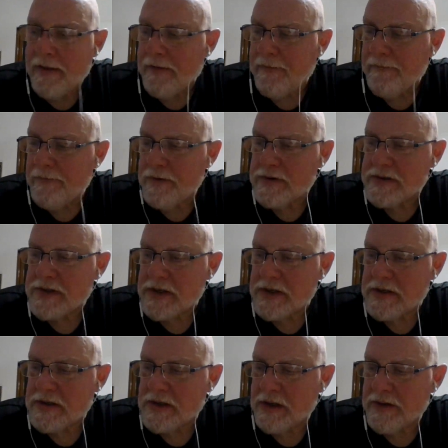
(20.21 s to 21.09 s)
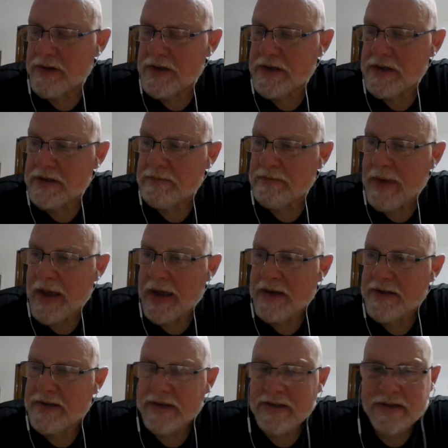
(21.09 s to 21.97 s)
First thing is all these
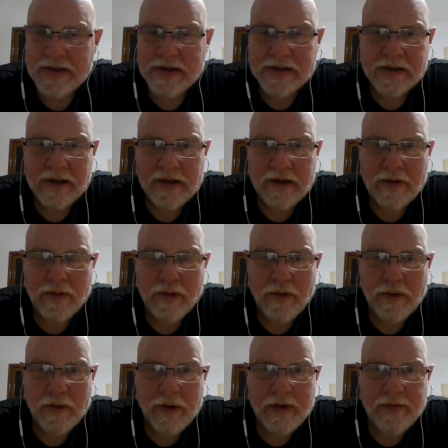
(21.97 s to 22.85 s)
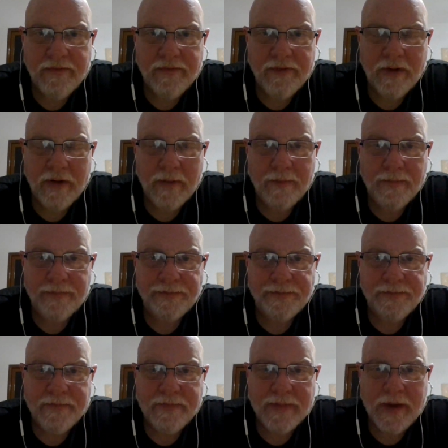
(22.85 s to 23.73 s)
magazines I started ordering from
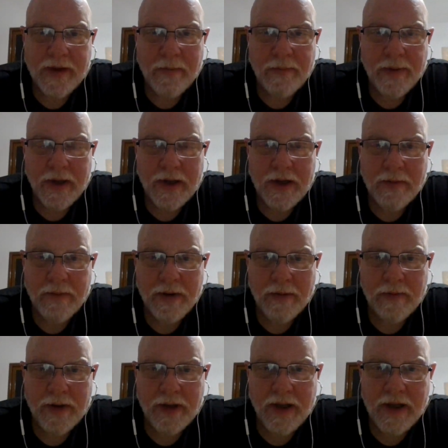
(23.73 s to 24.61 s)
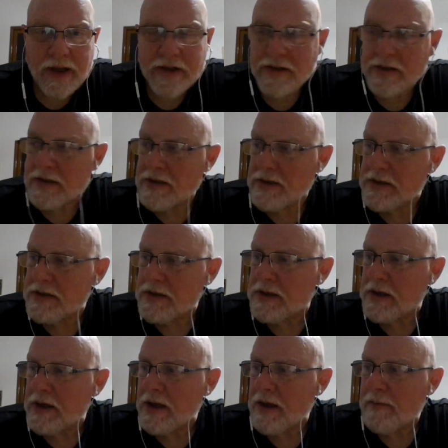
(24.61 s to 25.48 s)
Penny Publications.
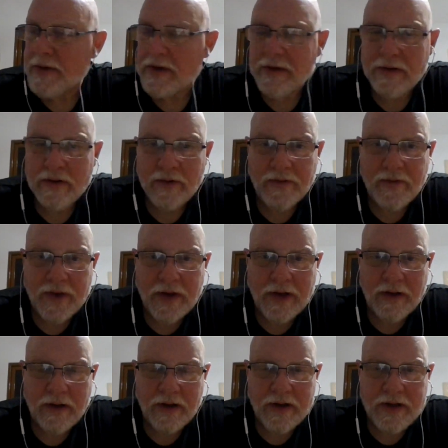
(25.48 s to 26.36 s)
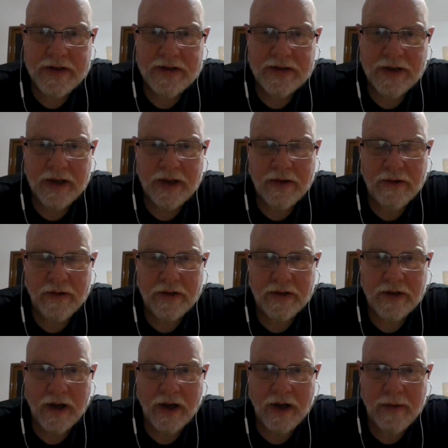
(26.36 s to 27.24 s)
I'm going to do a video on these later and
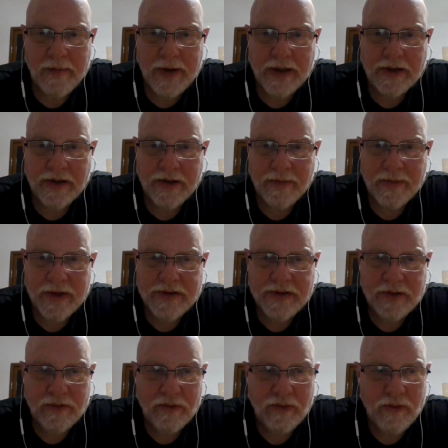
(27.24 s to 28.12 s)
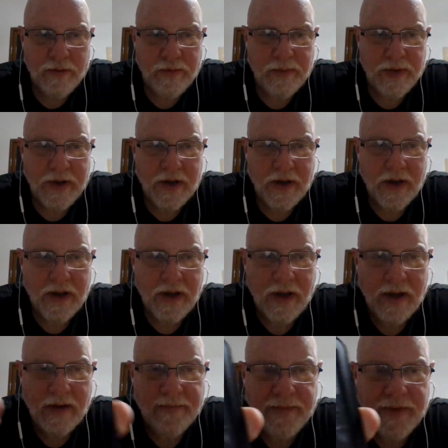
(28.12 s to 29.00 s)
talk about them as a group, but
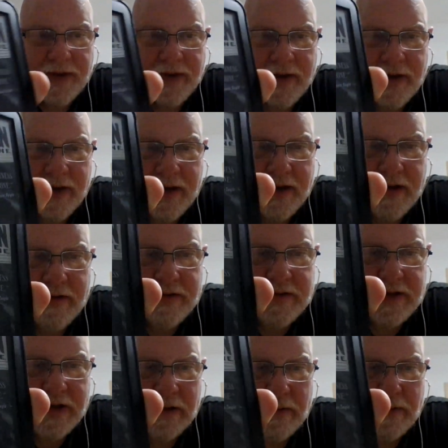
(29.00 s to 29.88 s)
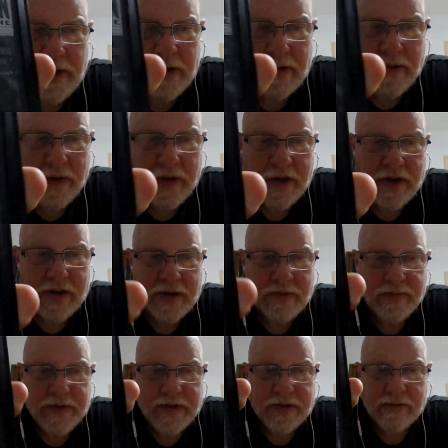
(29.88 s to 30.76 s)
here's Ellery
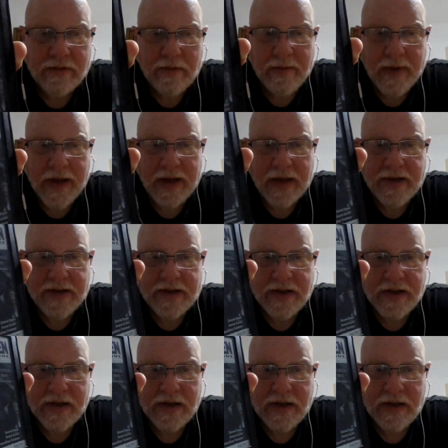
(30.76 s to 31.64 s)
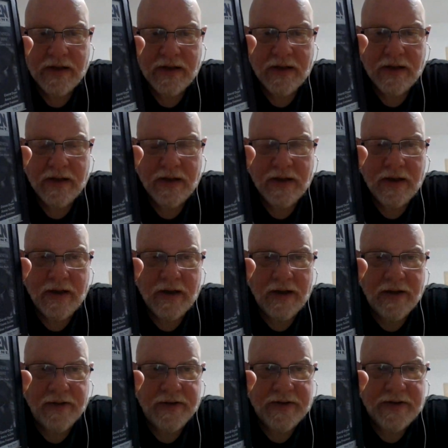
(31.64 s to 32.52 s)
Queen's Mystery Magazine.
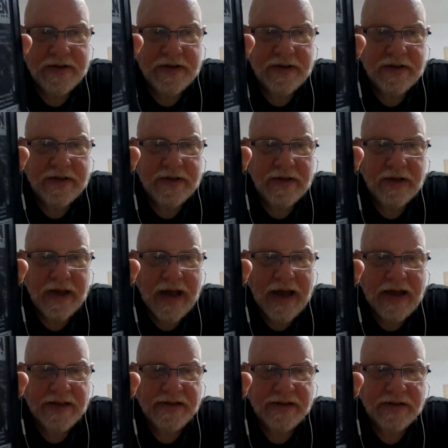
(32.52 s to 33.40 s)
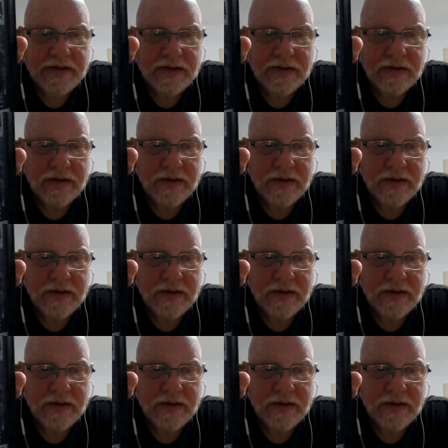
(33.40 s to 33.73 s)
This is last